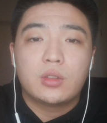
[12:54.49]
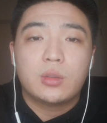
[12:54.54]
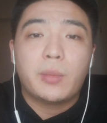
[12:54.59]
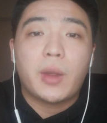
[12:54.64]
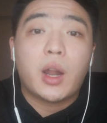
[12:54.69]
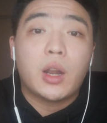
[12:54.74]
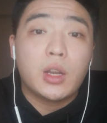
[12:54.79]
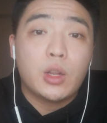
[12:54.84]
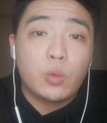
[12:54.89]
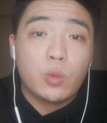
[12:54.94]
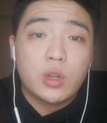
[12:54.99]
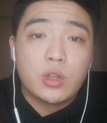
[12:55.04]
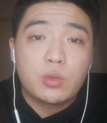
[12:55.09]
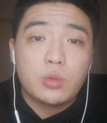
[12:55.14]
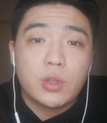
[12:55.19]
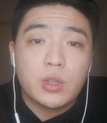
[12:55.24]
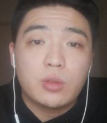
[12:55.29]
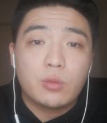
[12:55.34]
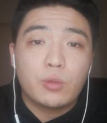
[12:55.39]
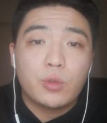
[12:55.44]
money
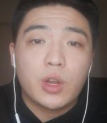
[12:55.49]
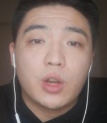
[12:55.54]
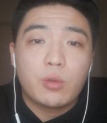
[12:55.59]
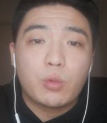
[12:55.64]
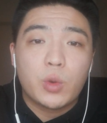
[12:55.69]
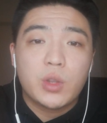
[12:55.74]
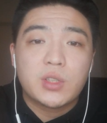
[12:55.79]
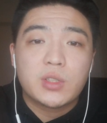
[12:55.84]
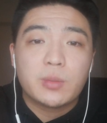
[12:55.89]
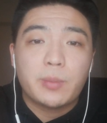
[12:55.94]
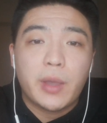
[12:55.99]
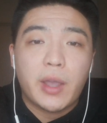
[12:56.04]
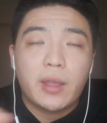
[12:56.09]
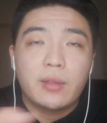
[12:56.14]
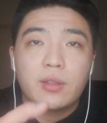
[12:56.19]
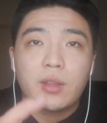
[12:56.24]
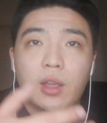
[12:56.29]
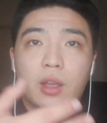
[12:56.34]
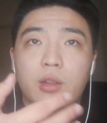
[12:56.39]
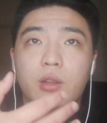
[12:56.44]
which where we
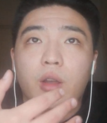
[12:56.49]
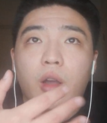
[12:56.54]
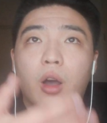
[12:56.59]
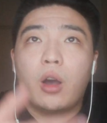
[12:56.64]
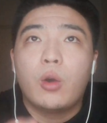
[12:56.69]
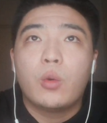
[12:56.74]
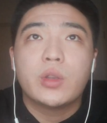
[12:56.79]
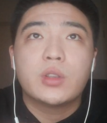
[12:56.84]
spend and how